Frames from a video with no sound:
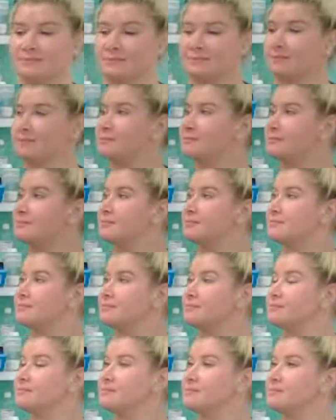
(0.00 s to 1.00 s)

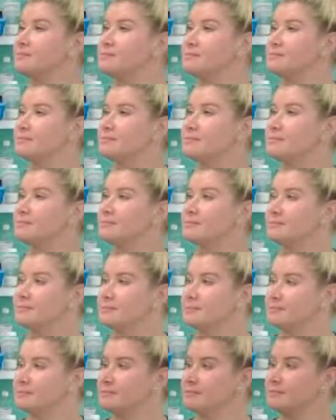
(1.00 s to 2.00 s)

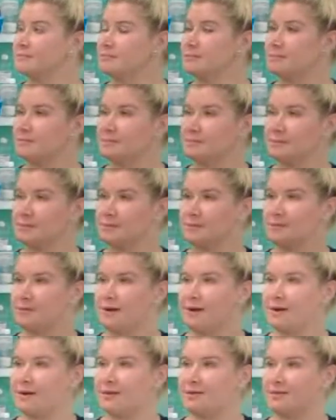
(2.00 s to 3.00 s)

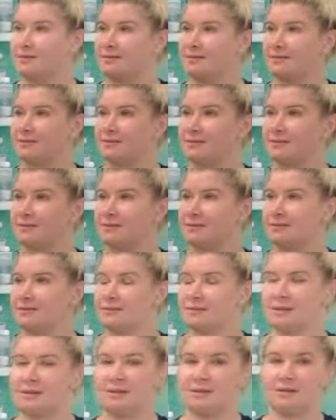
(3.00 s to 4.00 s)

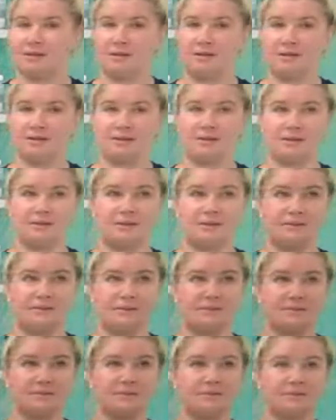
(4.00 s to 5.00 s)

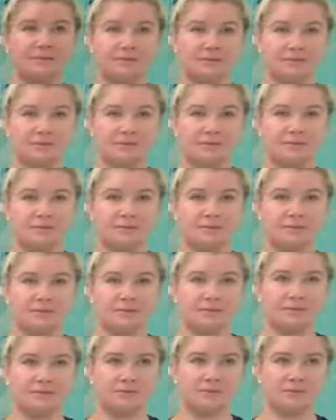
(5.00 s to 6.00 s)

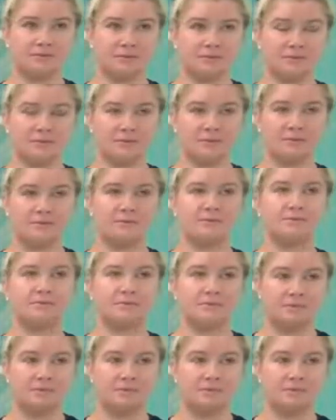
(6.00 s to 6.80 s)
(silent)